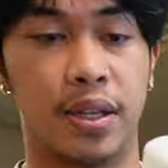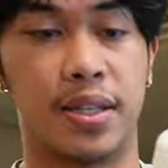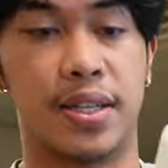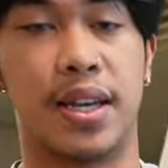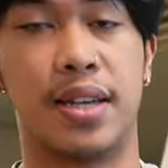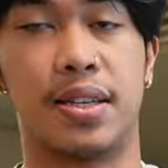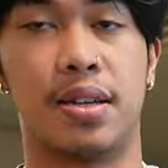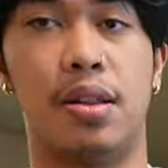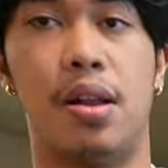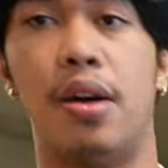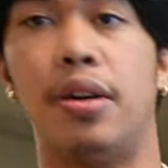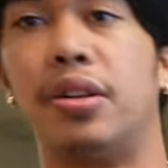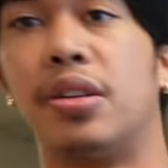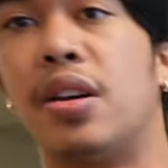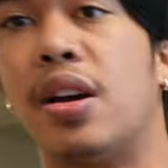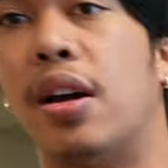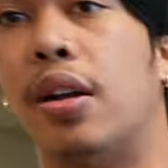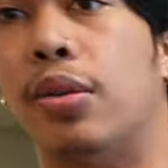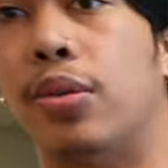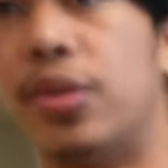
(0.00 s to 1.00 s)
this has a lot of
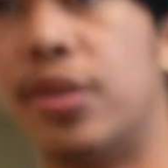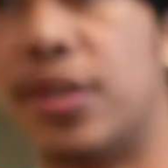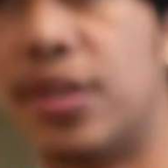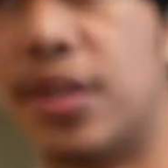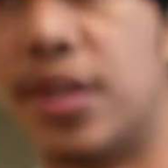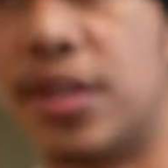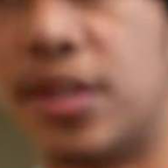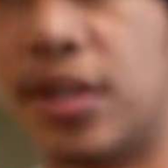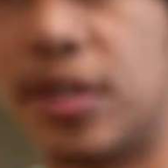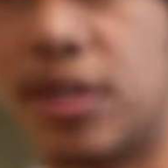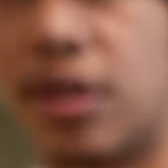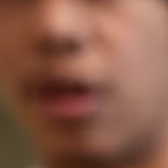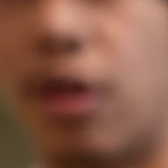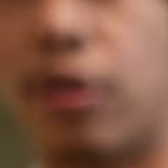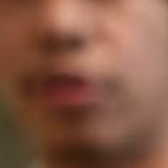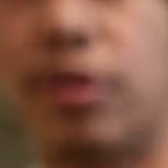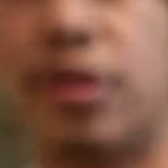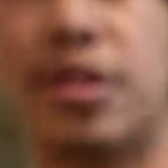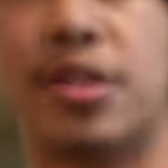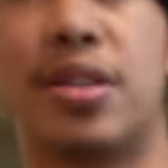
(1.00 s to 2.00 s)
calories. This is
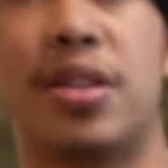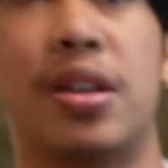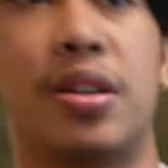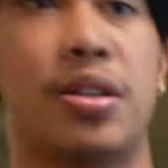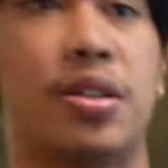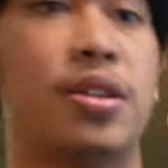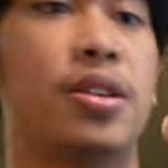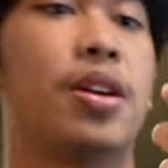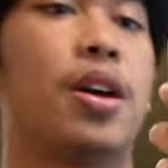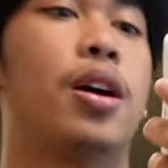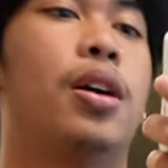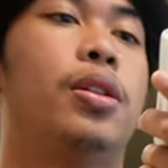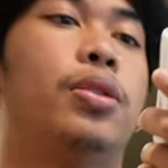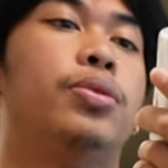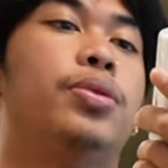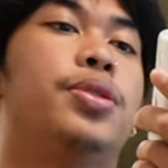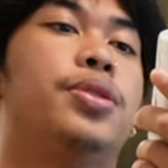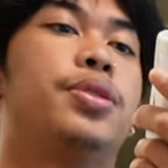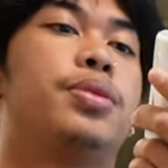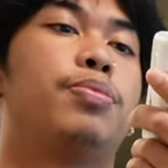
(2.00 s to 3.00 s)
160
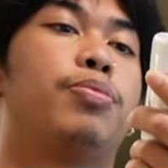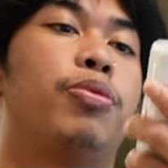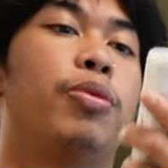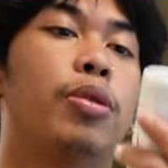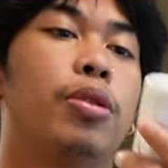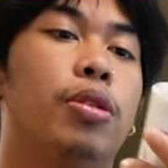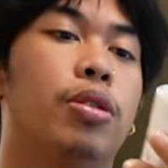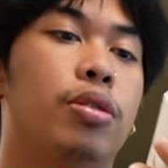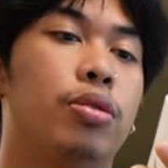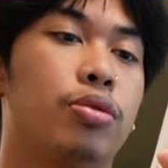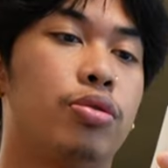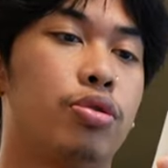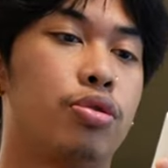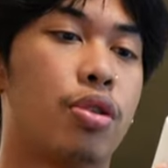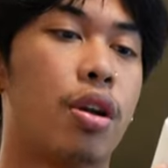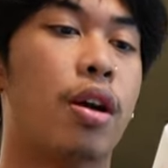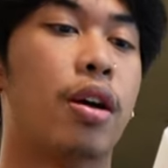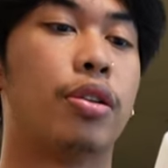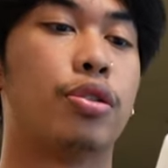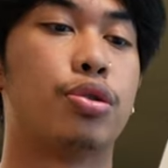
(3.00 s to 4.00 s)
calories per
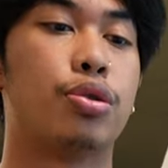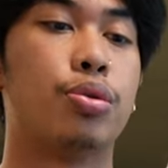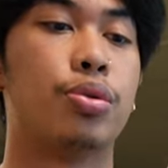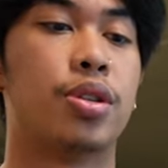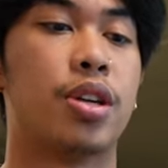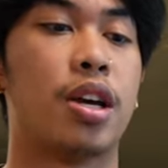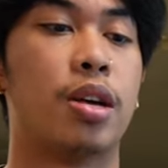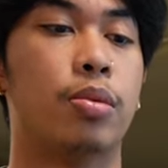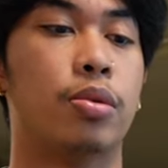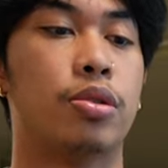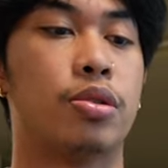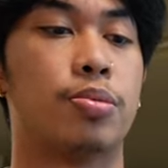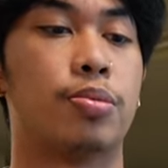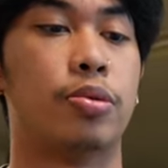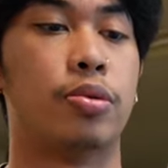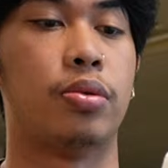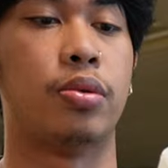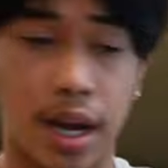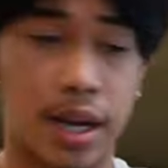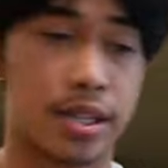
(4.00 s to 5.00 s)
uh, two tablespoon.